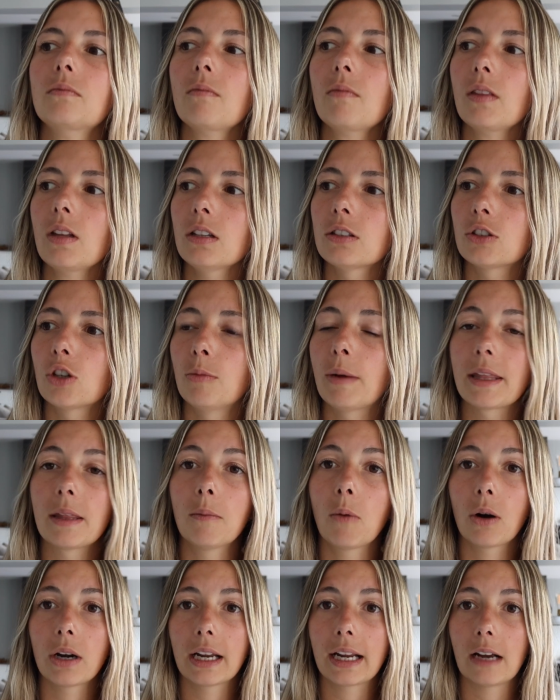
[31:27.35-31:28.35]
So by the
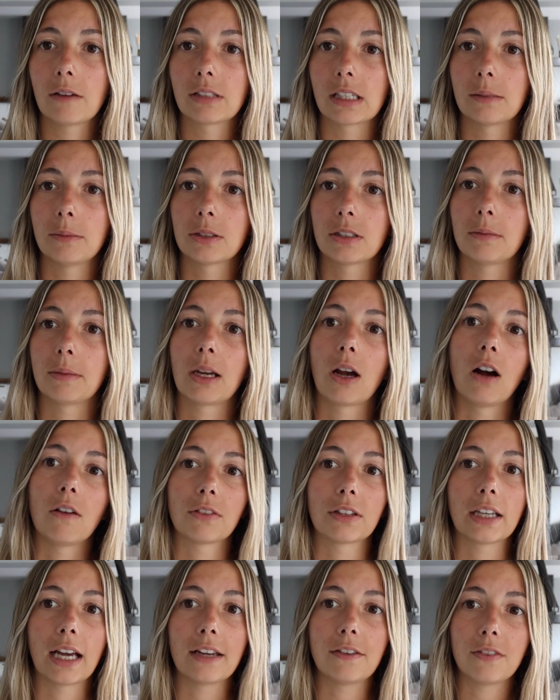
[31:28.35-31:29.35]
morning, I was able to be
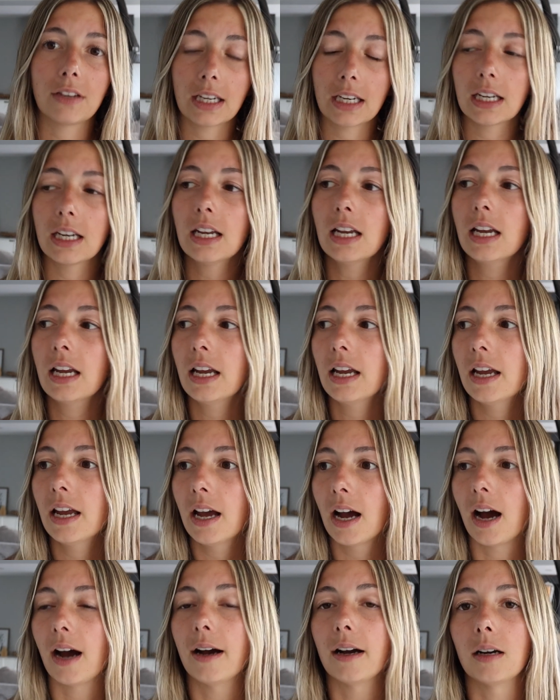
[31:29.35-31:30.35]
off the IV
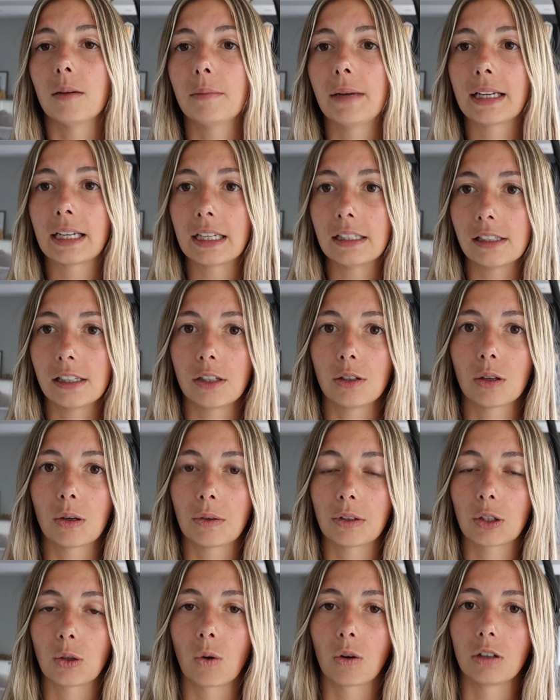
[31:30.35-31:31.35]
and continuing
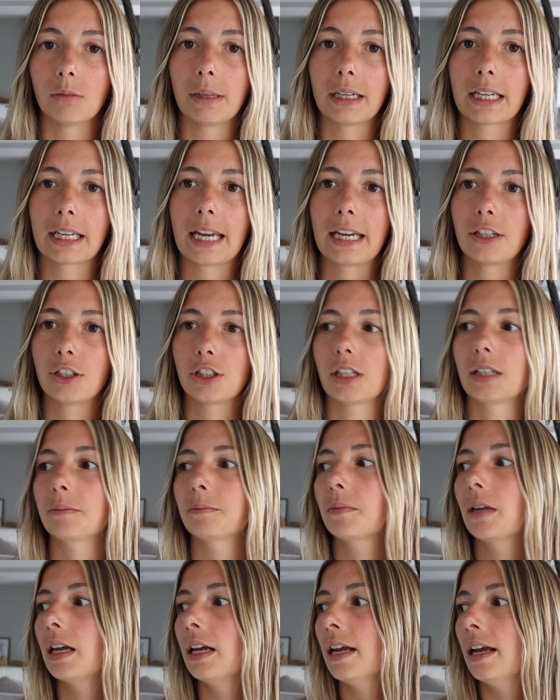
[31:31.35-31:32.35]
with the oral medication.
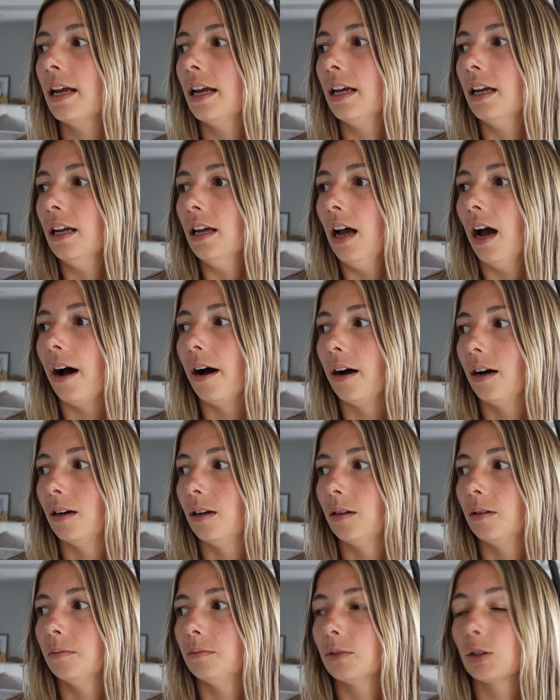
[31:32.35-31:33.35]

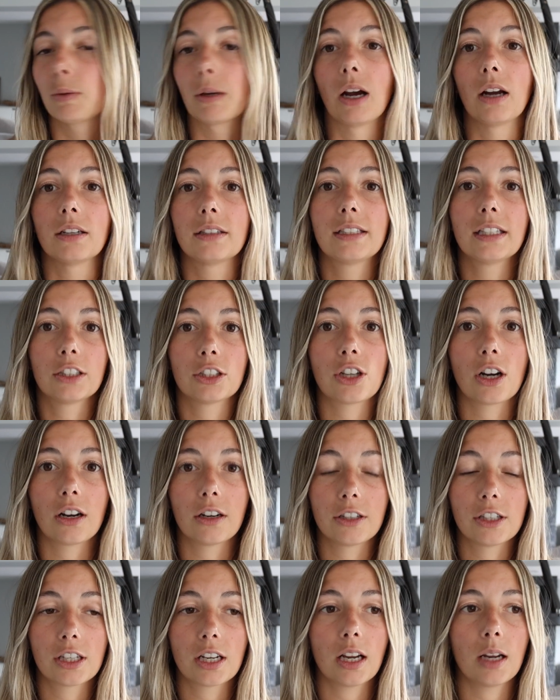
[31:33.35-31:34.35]
So we got
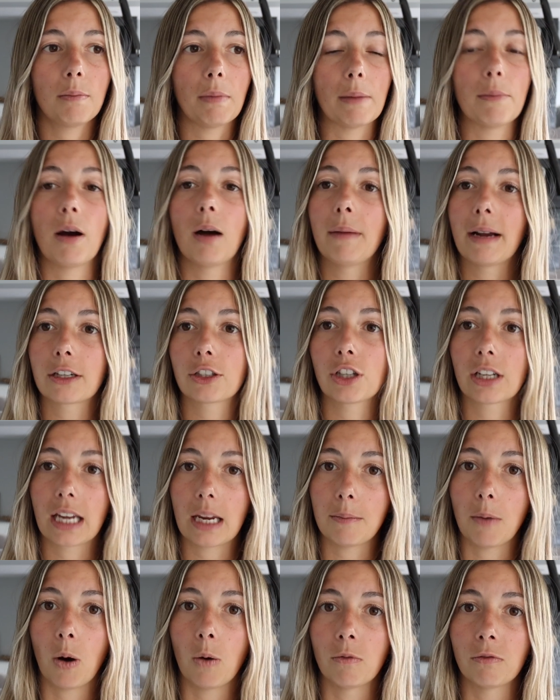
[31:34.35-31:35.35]
discharged. My mom actually
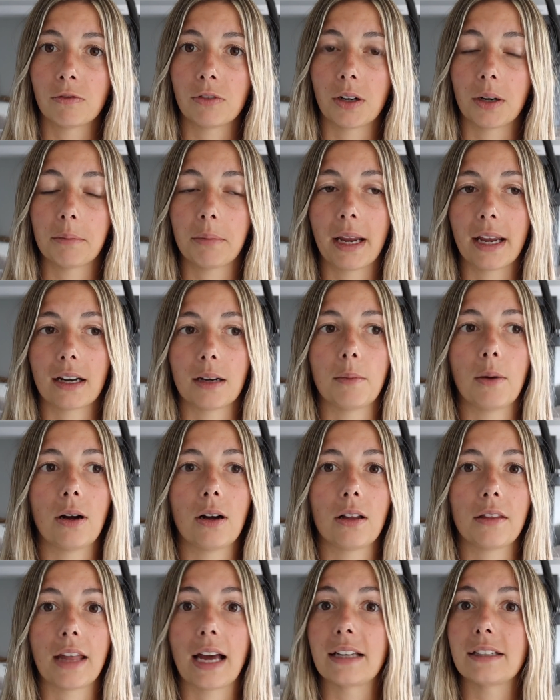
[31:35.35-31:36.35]
came home from
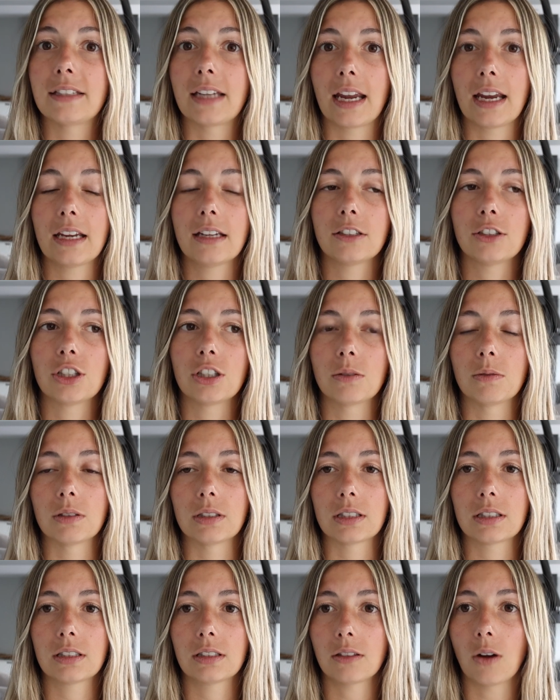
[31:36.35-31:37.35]
Panama that day, and she
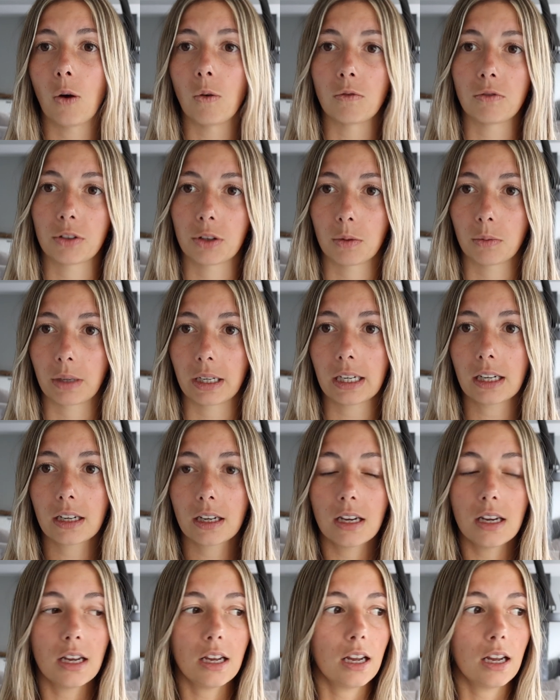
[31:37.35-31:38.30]
was home for the week.